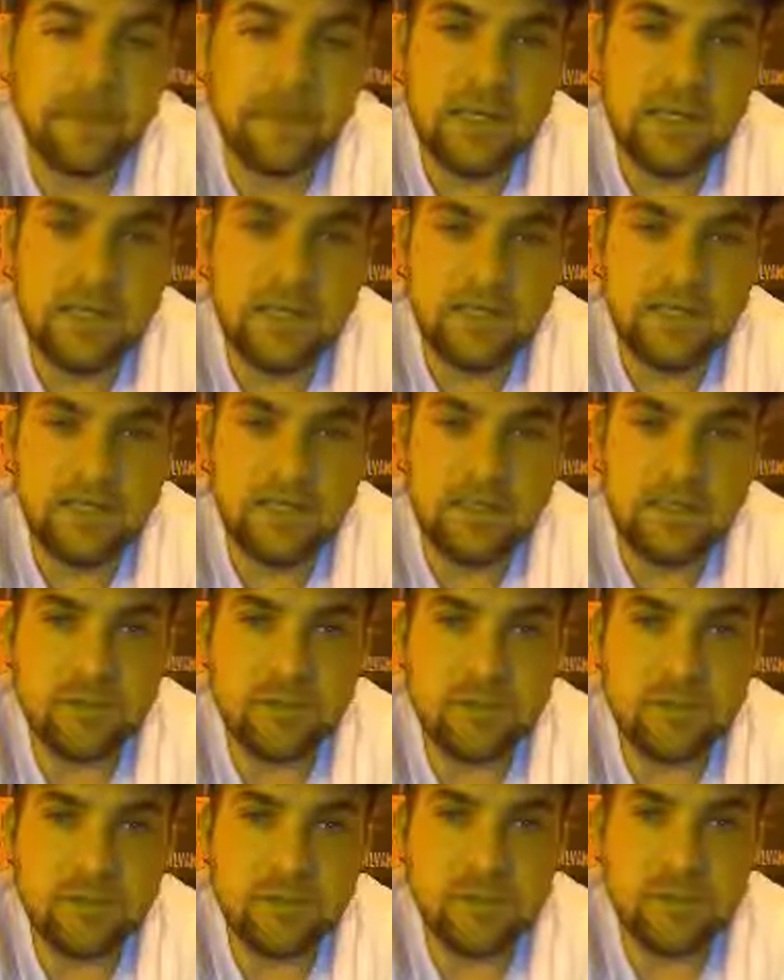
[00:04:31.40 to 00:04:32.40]
Increase your
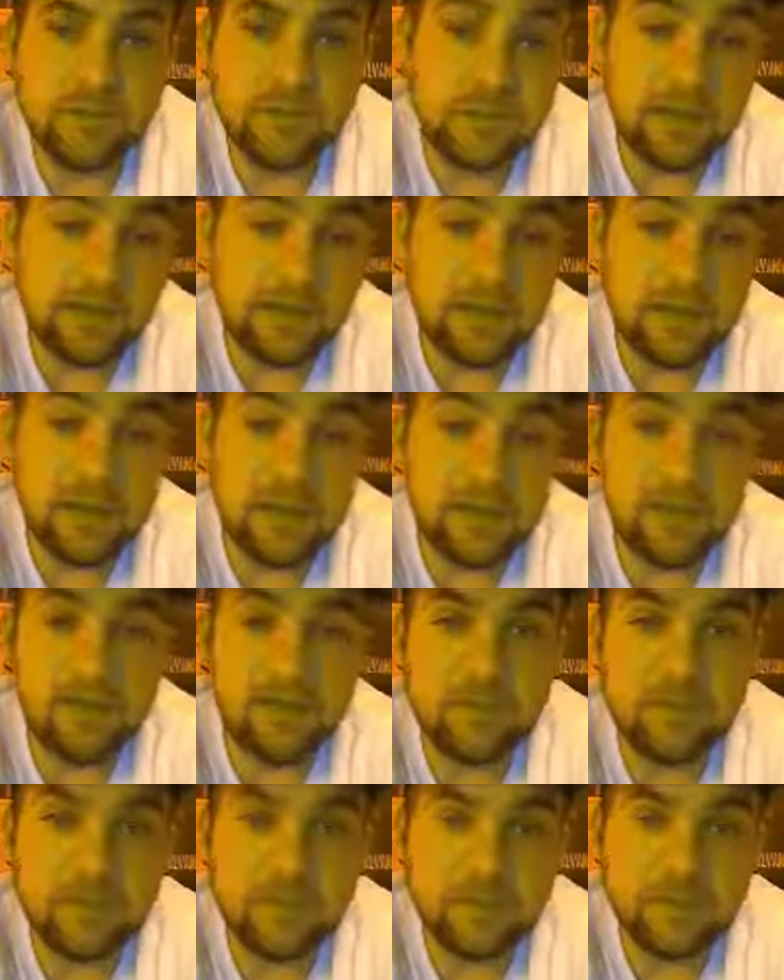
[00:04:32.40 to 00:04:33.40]
rainy day fund up to
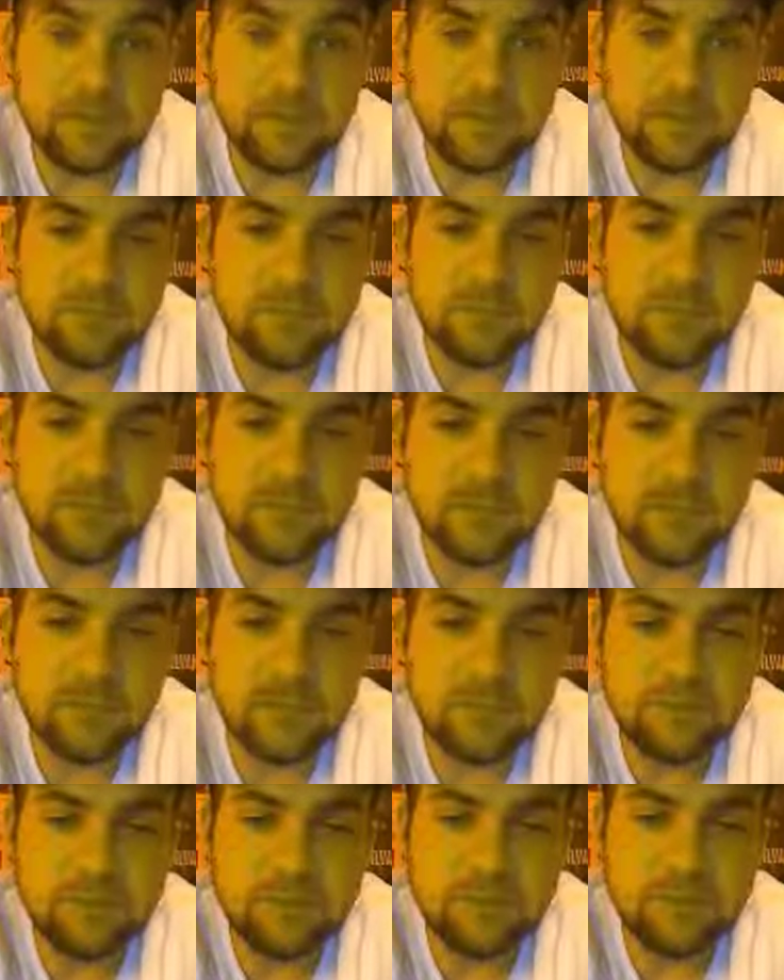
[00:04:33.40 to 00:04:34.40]
36 months of
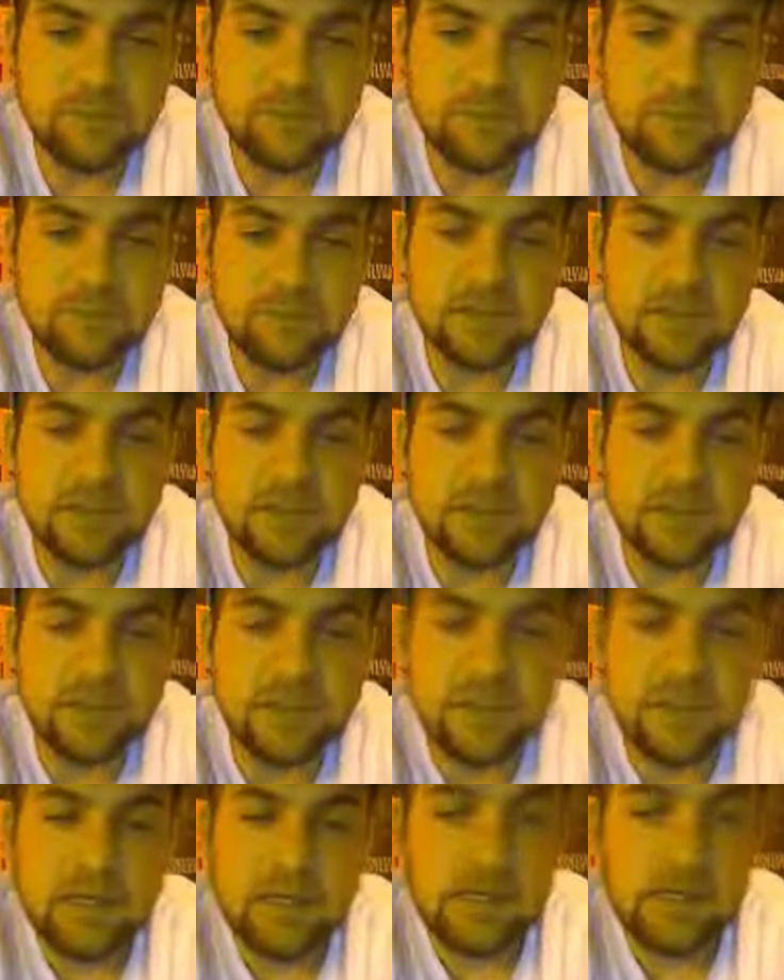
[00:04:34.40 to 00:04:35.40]
expenses,
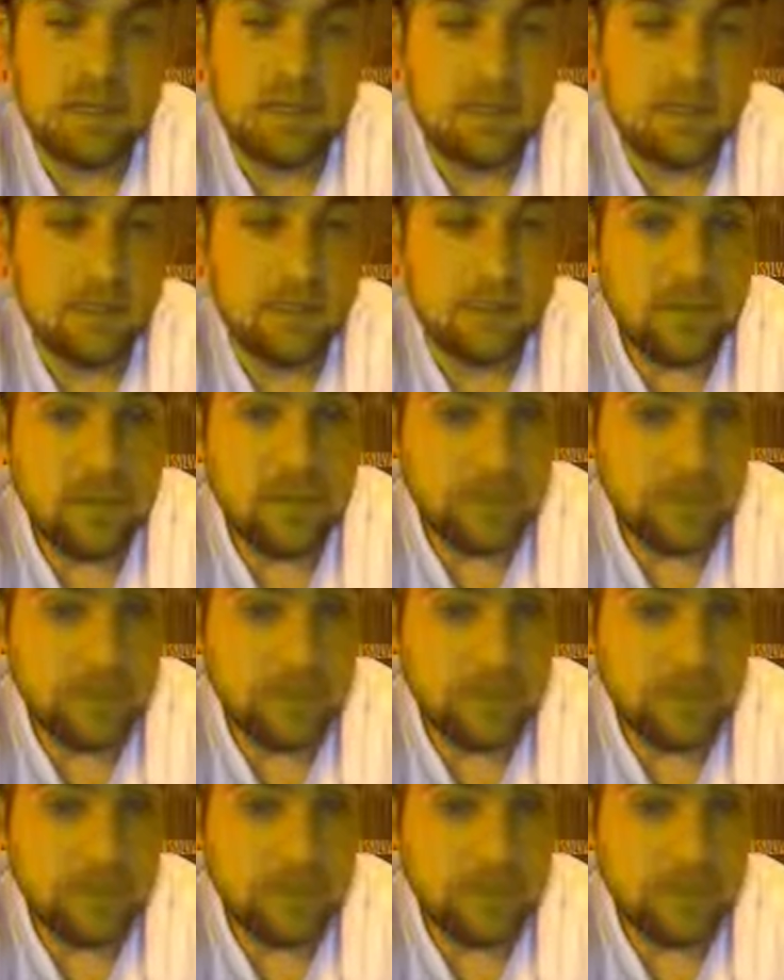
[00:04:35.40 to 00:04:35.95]
then begin